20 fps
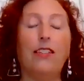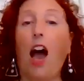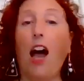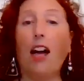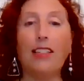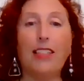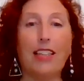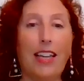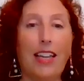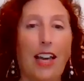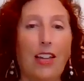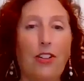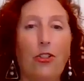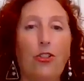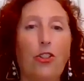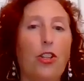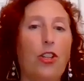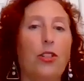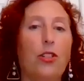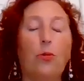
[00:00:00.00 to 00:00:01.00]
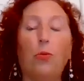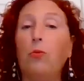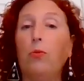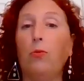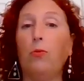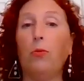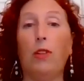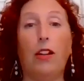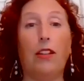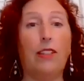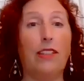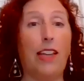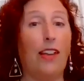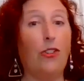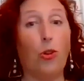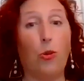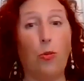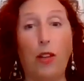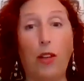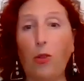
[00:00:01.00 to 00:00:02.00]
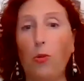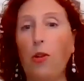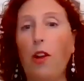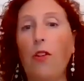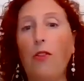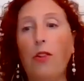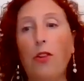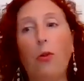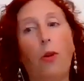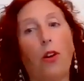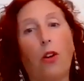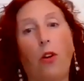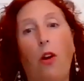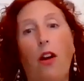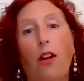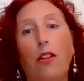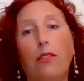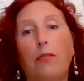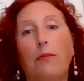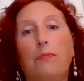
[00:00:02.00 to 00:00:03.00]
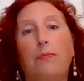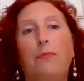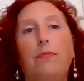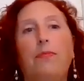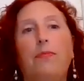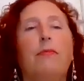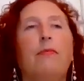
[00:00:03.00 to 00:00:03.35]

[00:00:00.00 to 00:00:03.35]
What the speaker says: toxic energies, detrimental, whatever you want to call them,